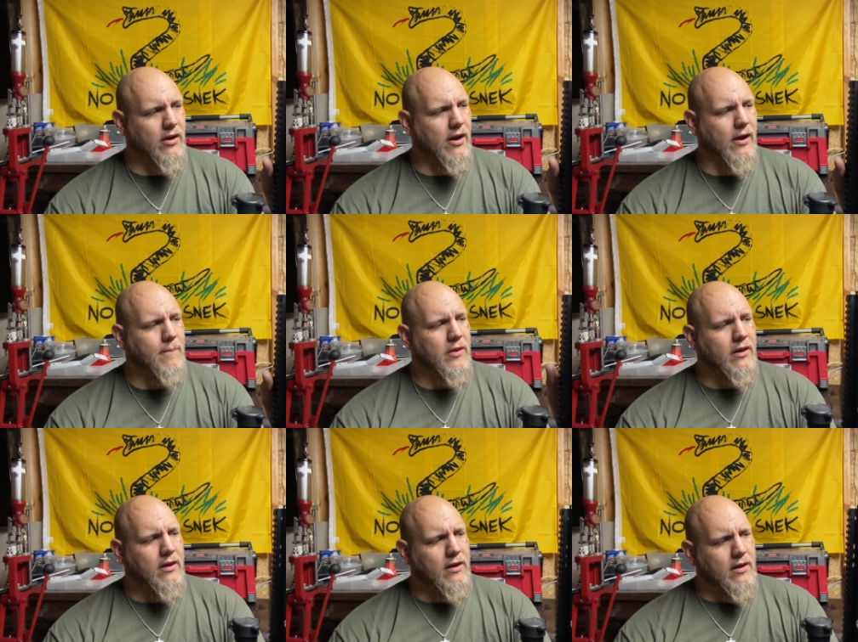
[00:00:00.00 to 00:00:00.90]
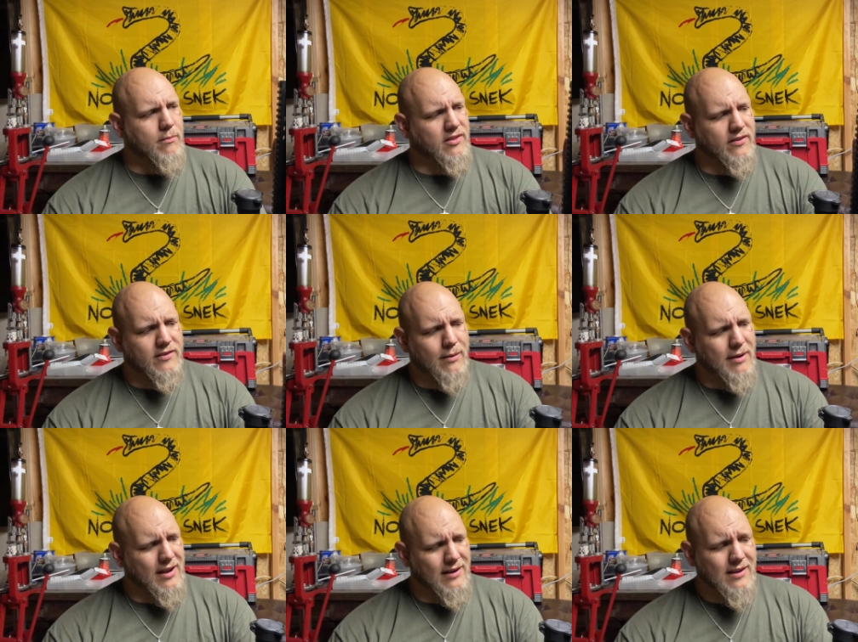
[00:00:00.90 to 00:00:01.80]
Uh, but this thing,
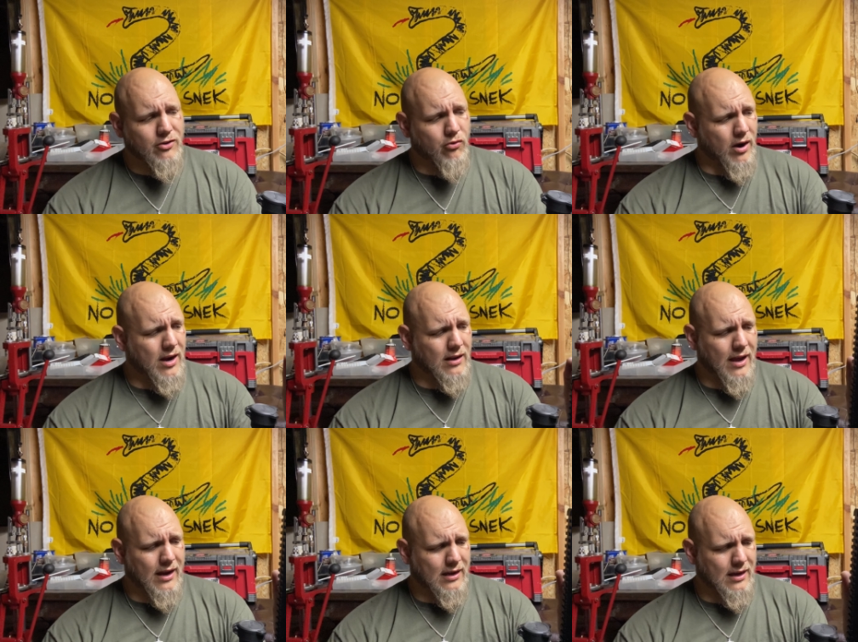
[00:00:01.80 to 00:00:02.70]
man, it did great. Like,